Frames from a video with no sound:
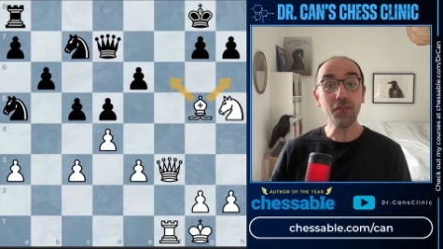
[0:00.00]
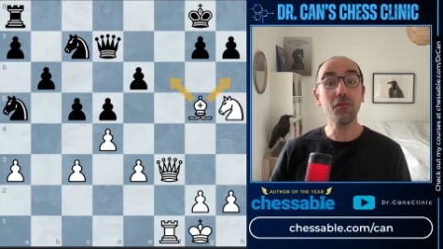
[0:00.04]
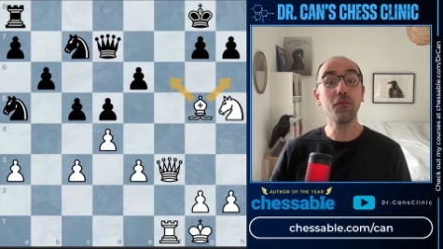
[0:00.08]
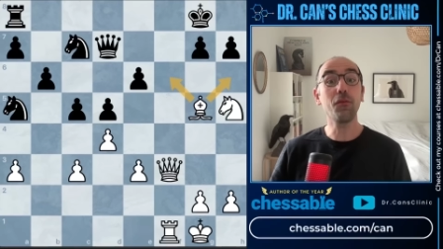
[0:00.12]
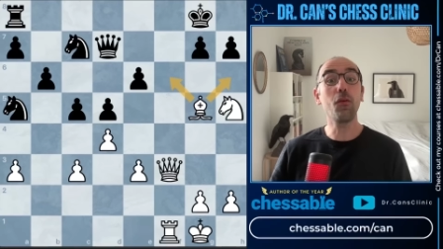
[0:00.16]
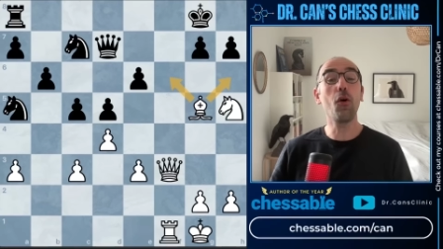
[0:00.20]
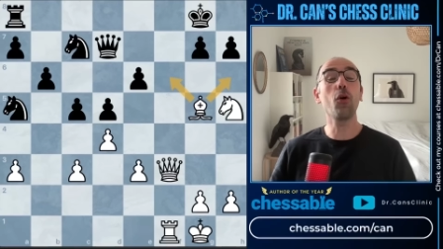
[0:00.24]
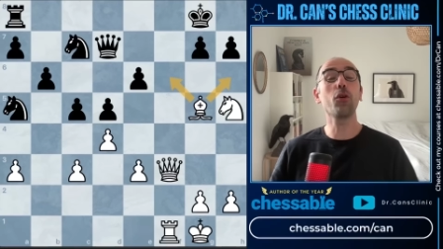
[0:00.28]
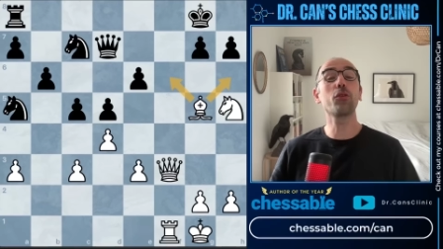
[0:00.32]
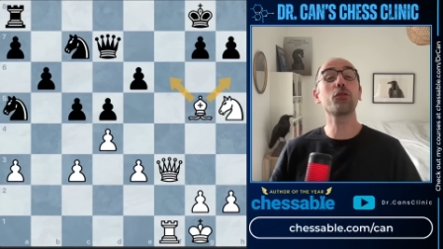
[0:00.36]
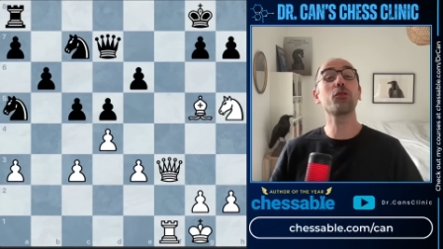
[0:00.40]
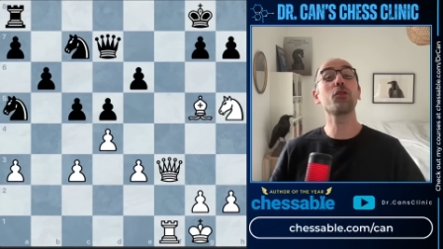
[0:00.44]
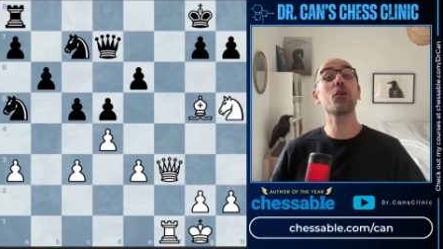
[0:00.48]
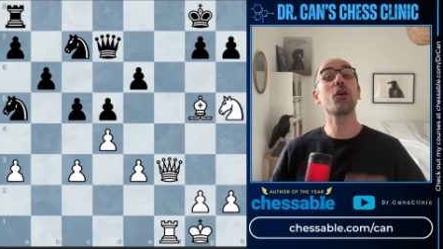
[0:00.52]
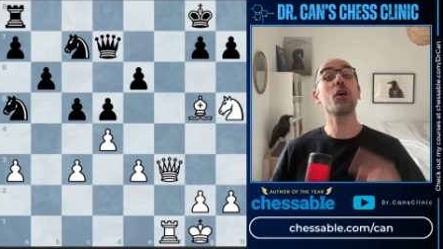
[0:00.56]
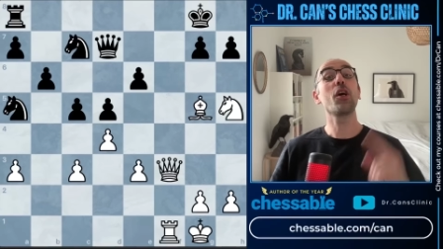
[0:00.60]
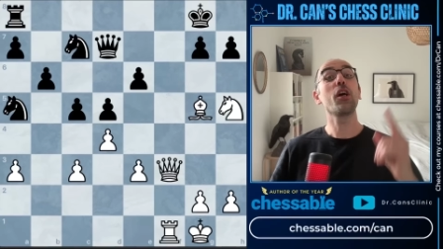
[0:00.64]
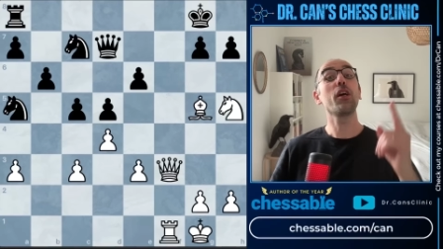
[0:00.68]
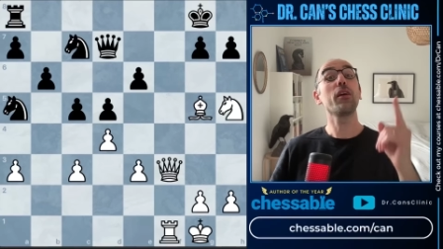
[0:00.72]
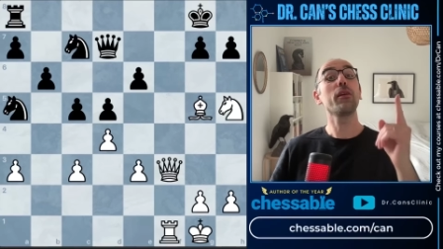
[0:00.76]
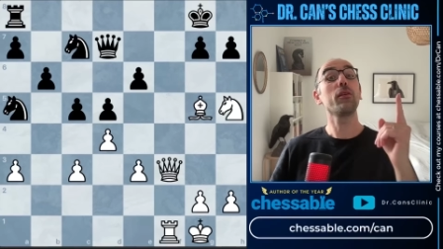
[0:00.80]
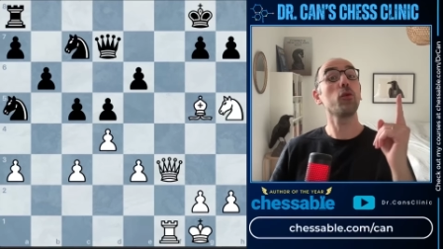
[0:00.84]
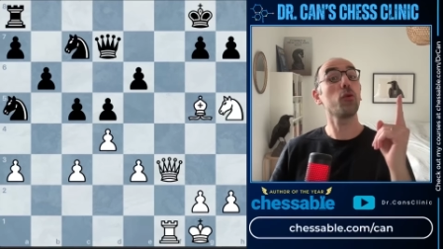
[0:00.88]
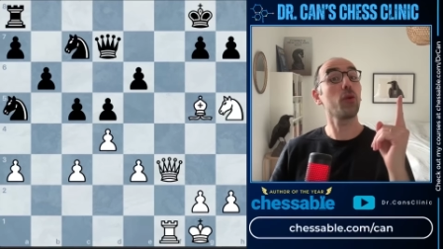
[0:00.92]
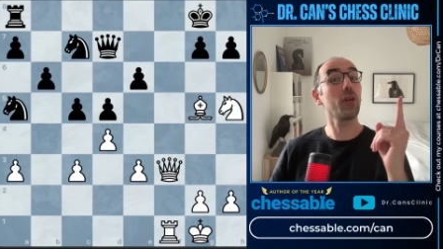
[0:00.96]
Folks,
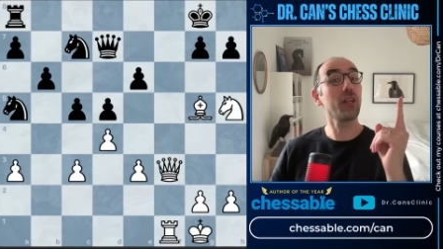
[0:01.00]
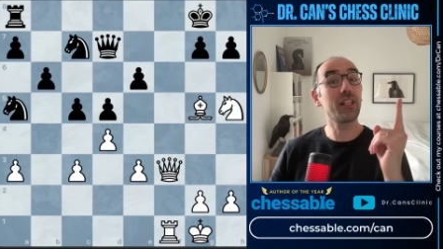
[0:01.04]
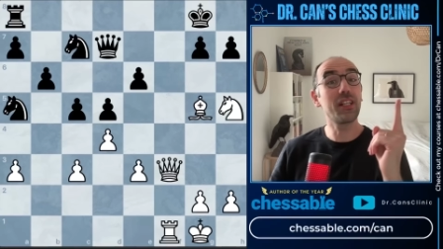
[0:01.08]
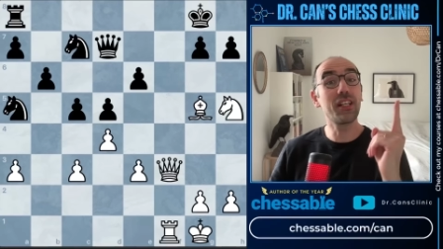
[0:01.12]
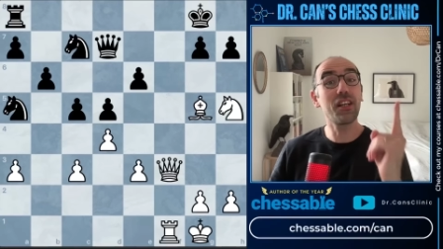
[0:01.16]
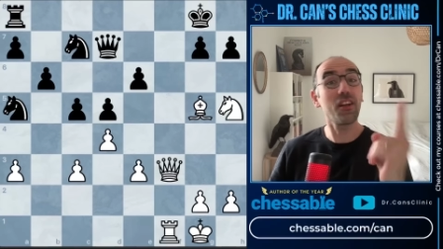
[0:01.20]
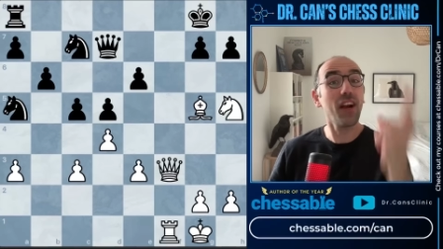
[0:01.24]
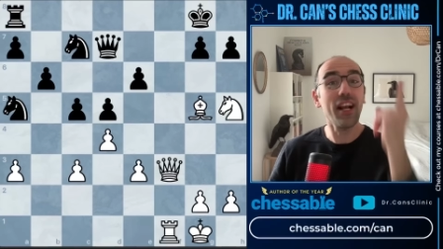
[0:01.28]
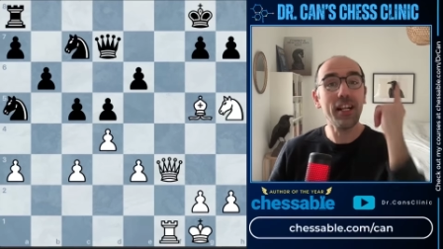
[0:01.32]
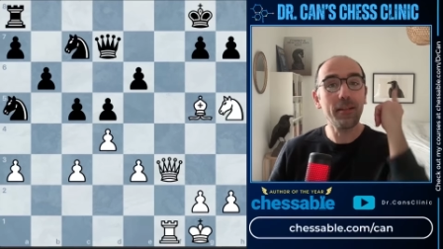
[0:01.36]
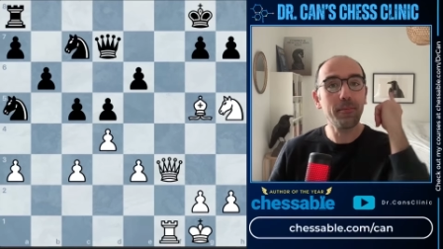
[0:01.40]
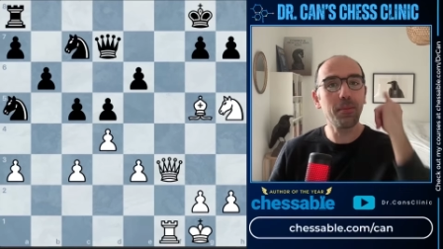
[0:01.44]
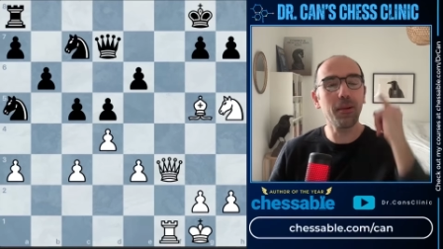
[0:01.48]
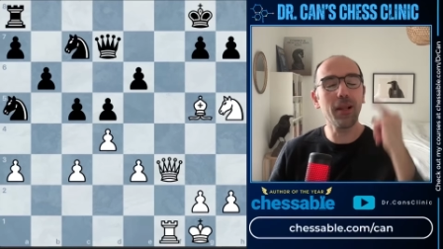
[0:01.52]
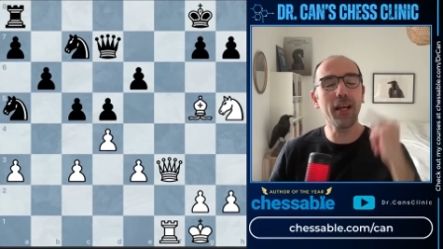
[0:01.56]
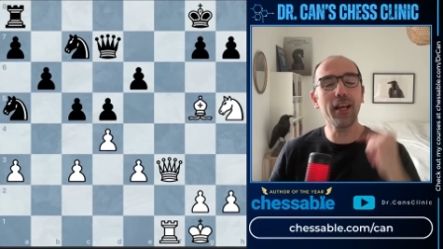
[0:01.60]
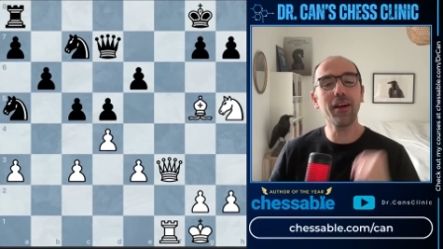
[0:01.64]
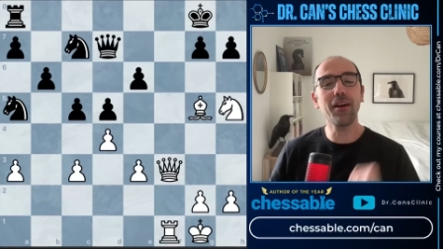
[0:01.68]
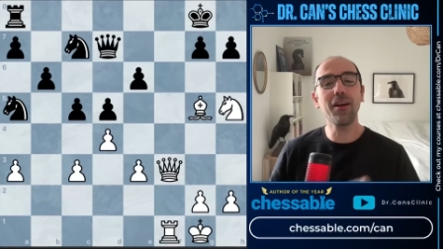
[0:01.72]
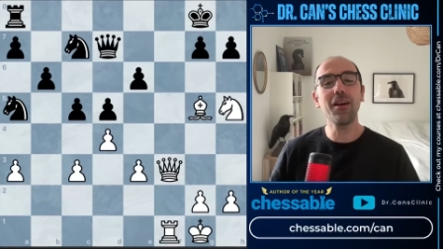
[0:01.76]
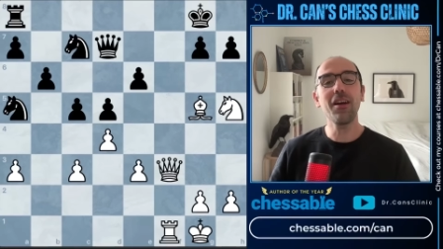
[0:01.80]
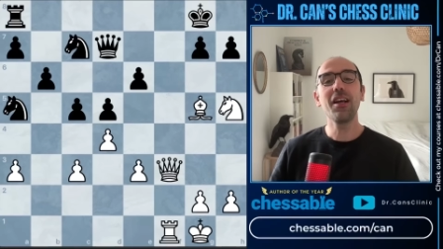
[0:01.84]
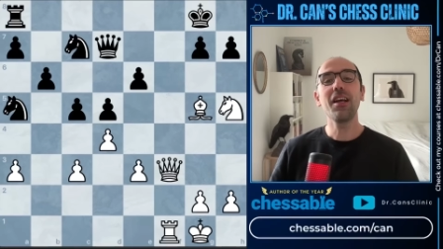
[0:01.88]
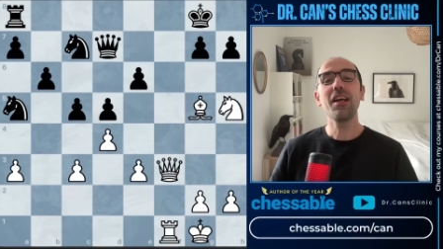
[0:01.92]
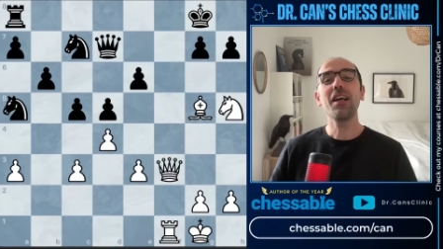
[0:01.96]
you're a great
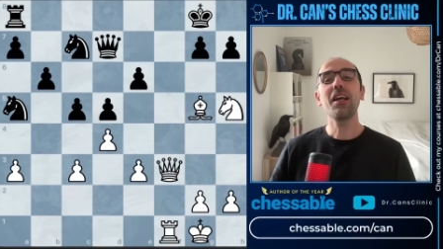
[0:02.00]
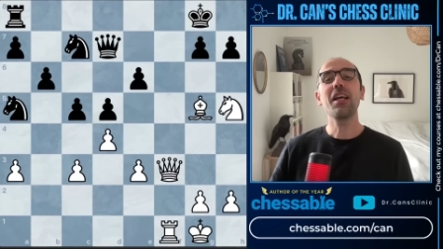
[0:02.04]
player